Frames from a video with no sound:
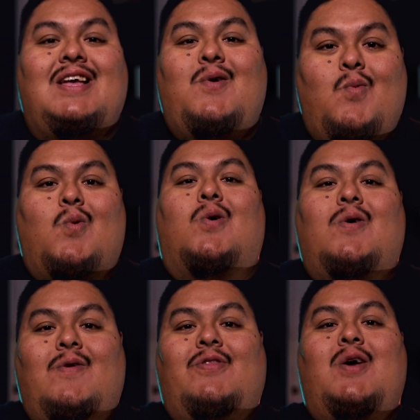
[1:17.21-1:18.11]
They
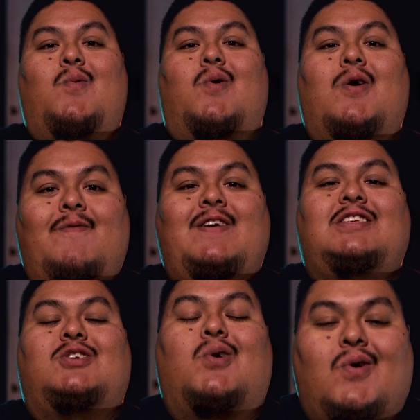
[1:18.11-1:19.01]
were they were
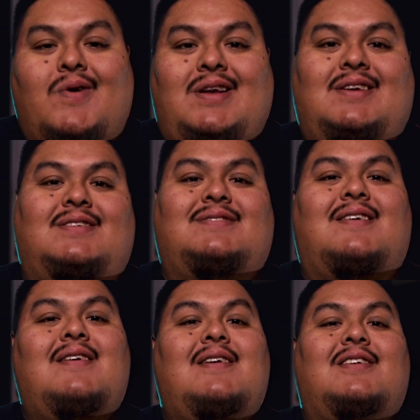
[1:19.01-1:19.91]

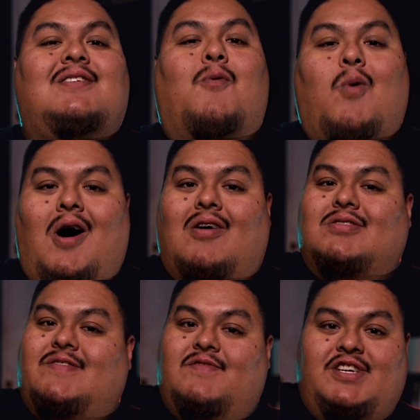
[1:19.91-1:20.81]
victorious. The
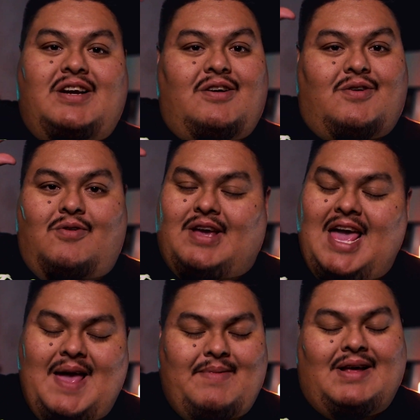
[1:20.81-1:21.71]
walls of Jericho
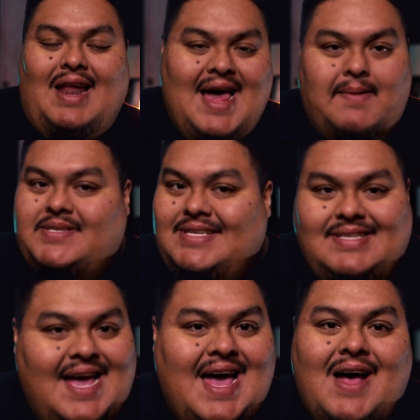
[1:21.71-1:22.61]
came
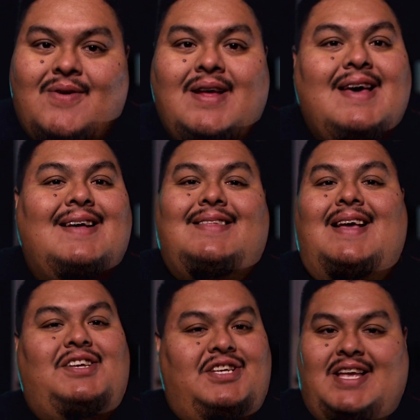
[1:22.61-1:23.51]
collapsing down.
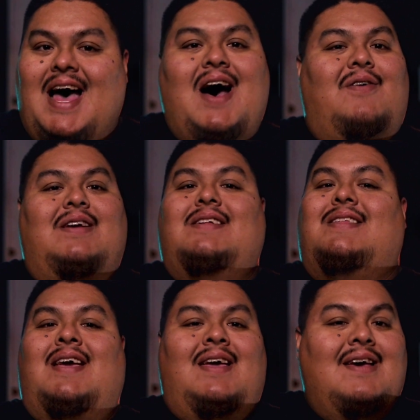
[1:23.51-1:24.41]
They
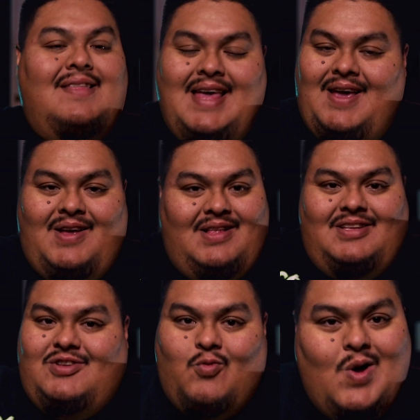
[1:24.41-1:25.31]
shouted, they they
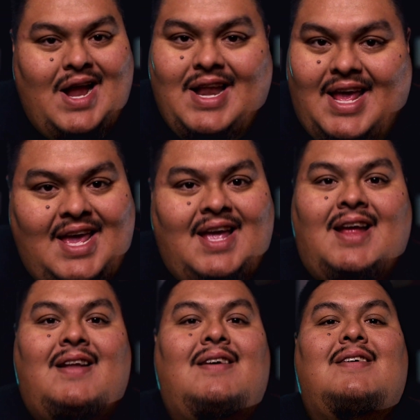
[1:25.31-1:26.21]
went
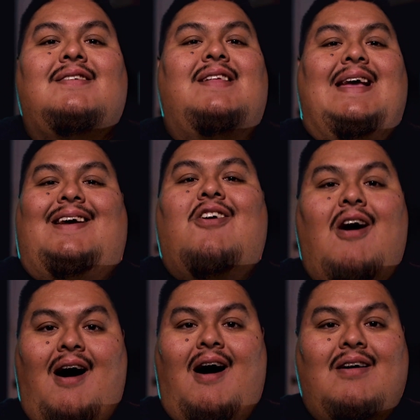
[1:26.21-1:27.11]
in, they
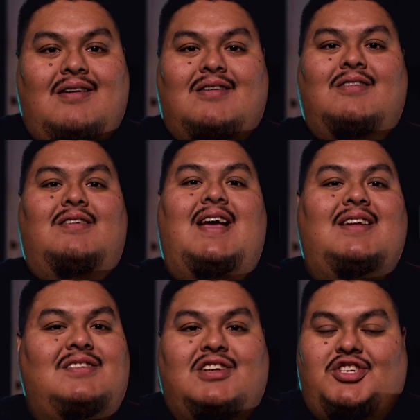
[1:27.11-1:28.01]
conquered
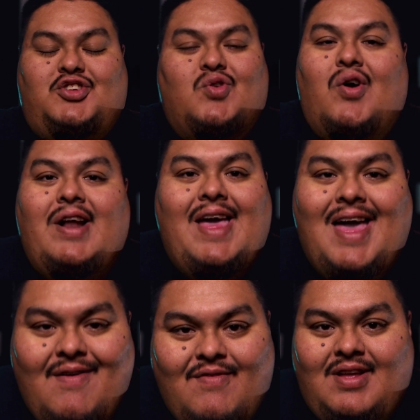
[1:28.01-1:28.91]
and destroyed
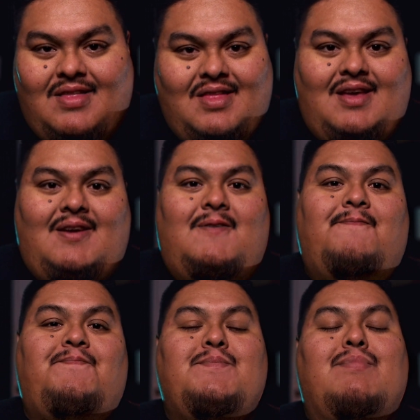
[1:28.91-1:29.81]
everything.